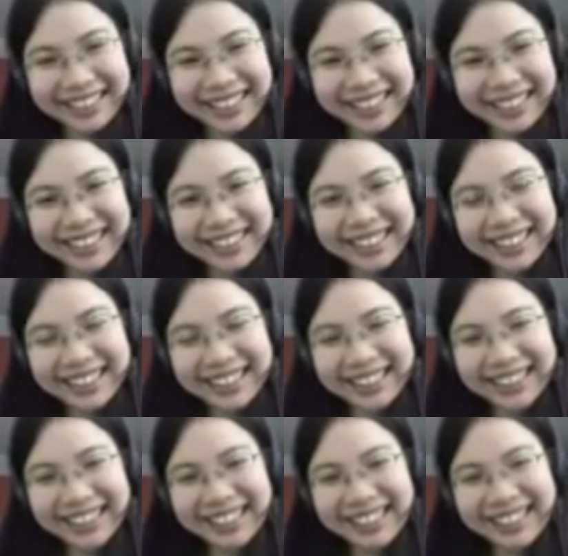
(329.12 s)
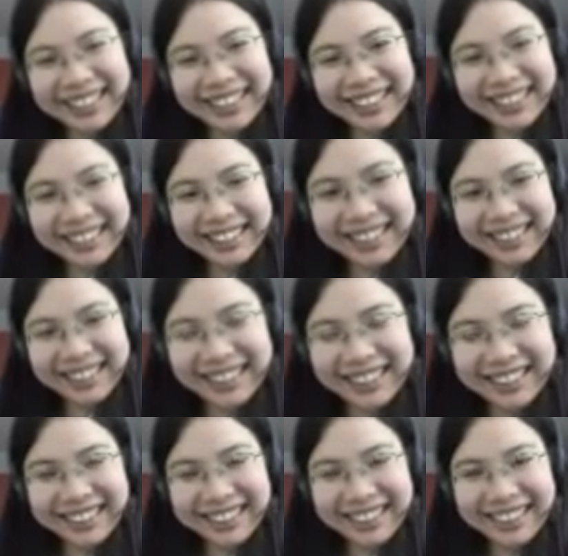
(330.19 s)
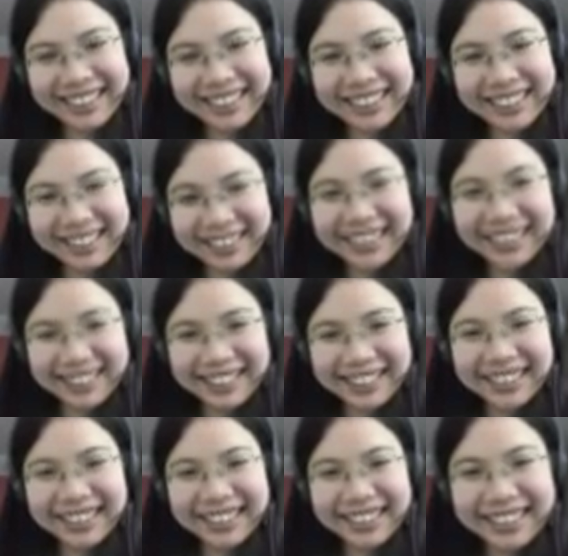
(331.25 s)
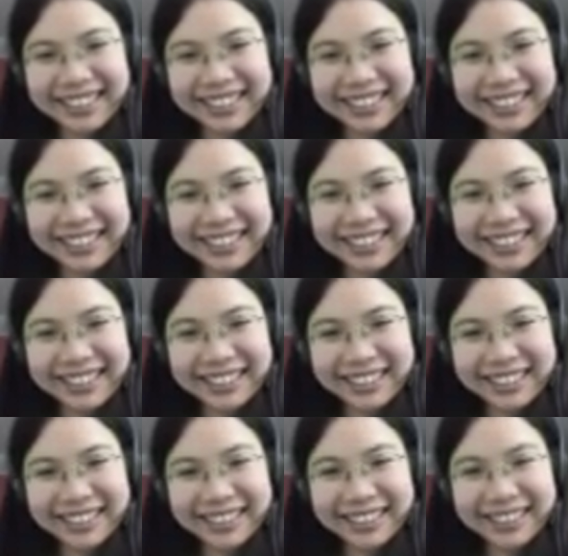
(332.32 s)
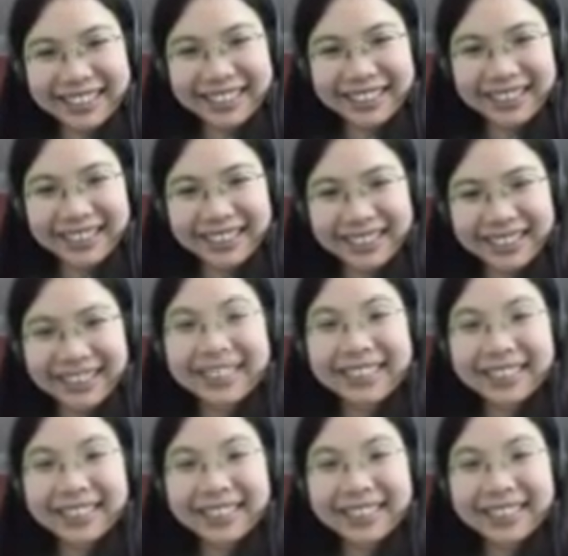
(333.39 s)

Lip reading: No words are spoken by the person on screen.